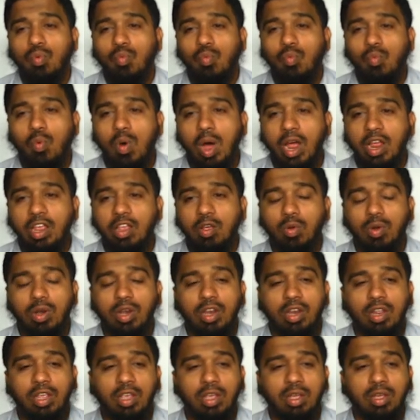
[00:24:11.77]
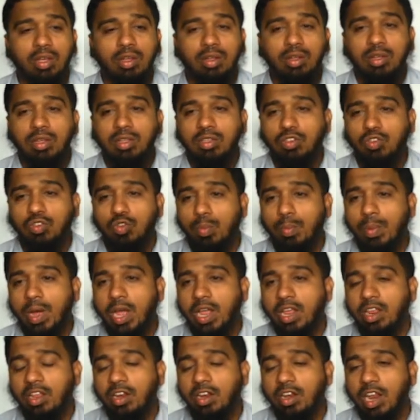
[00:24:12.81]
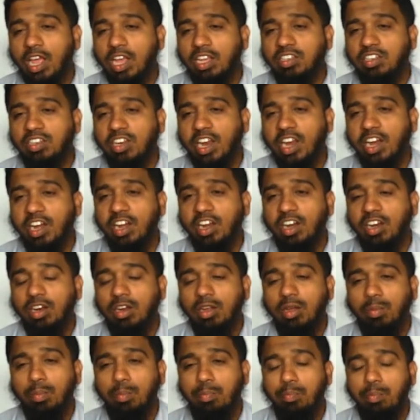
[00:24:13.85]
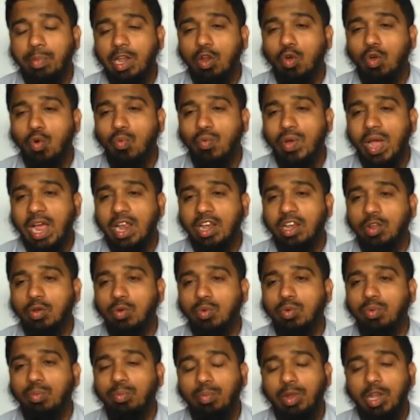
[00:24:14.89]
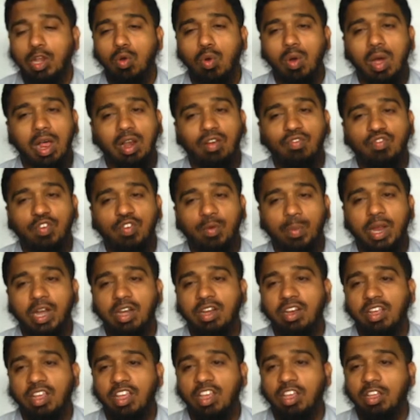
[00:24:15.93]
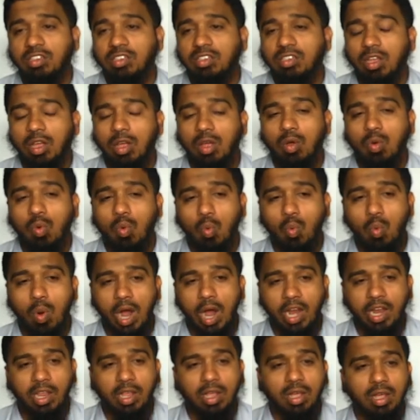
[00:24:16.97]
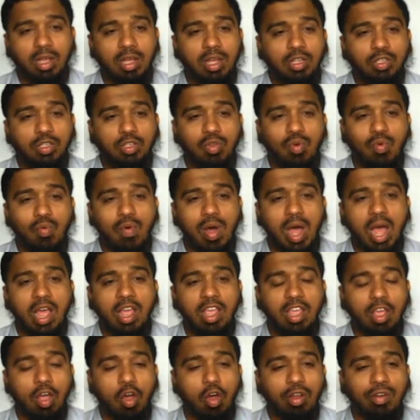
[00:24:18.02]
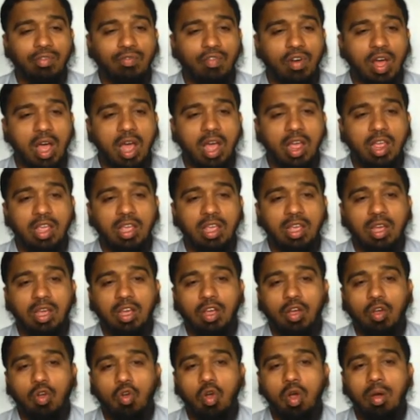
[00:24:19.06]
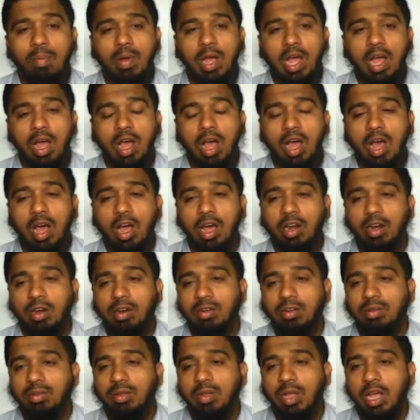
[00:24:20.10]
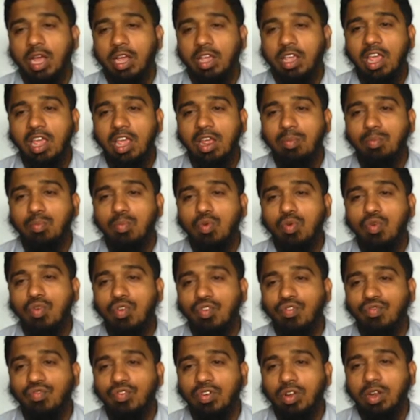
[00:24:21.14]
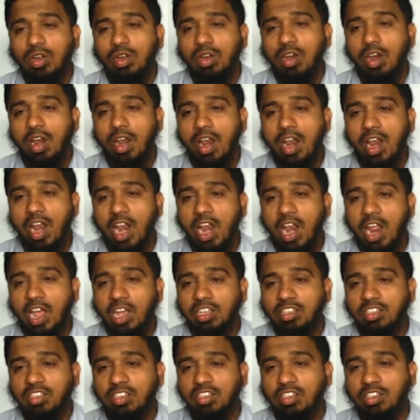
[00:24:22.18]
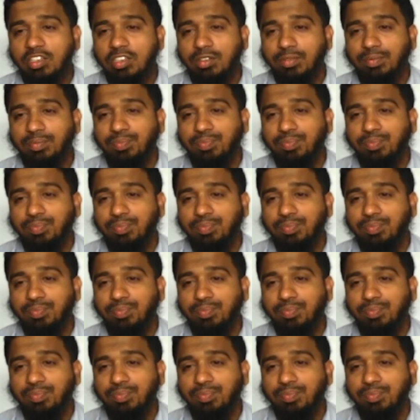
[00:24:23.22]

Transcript: y only. So my next head below value, below alphabet is y. So y on y comma r, again move next.